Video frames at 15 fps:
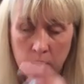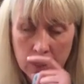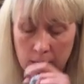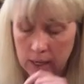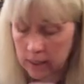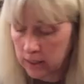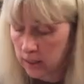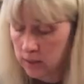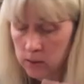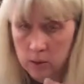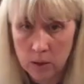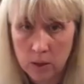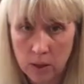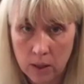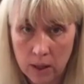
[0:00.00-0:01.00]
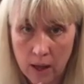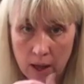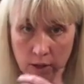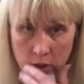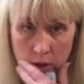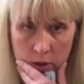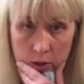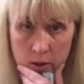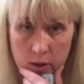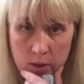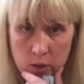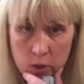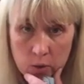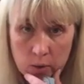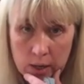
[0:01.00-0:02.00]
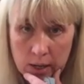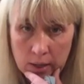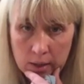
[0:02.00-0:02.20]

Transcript: It does look a lot darker on screen.